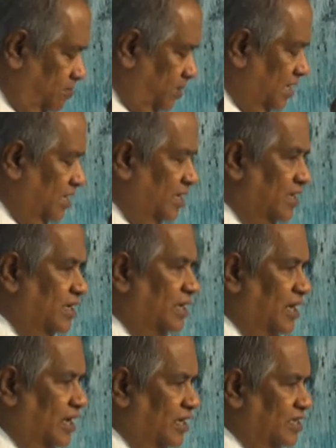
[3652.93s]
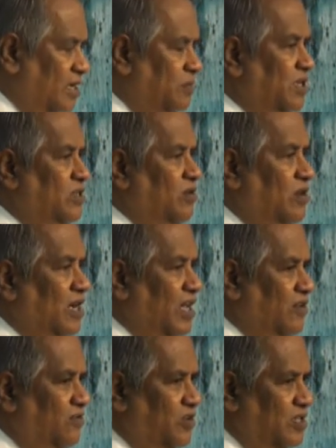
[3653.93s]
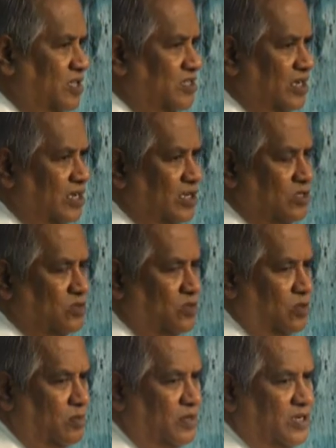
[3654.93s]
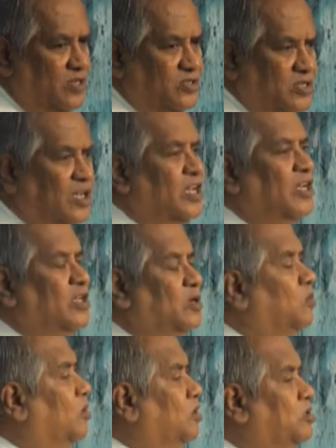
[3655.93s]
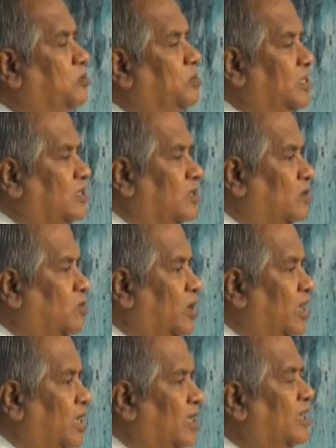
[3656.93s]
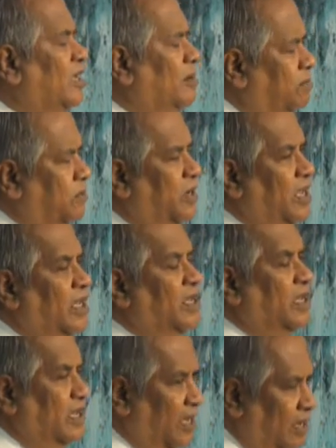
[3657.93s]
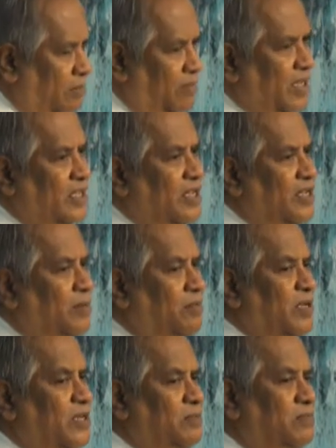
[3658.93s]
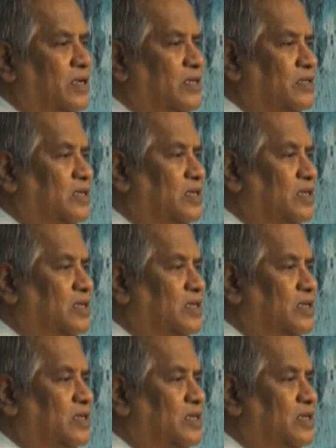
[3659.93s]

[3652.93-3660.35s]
Pray and commit your life for the Sunday school ministry. You want to be in the choir, pray and make a commitment.